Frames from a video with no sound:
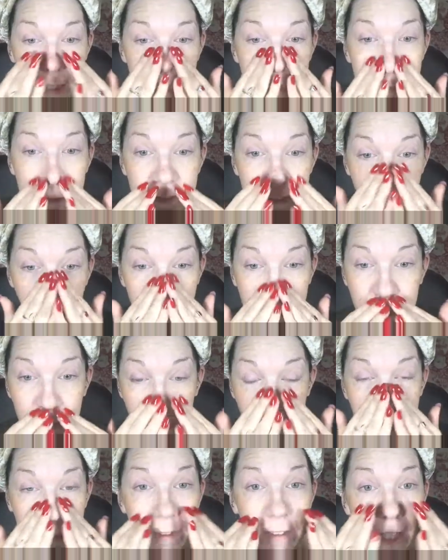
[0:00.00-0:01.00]
It's
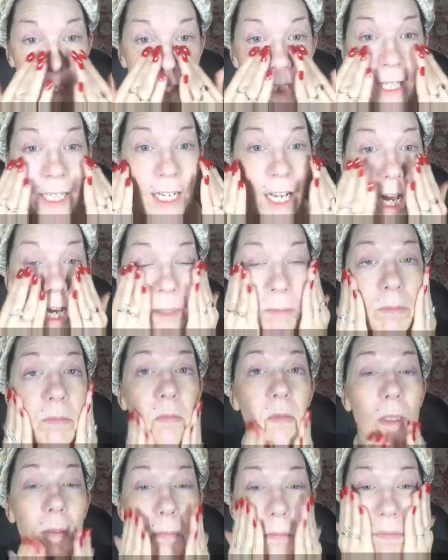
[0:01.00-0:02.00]
very exciting.
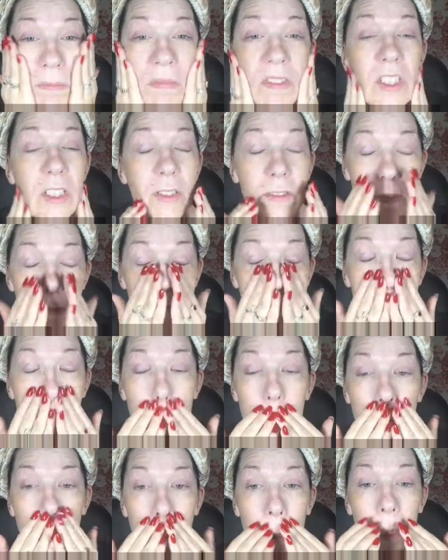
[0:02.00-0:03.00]
I'm just
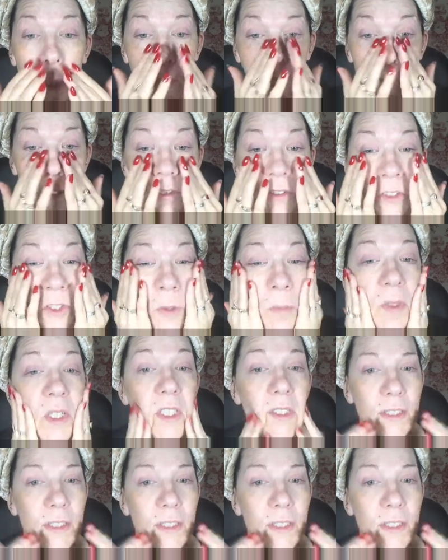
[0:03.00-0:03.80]
super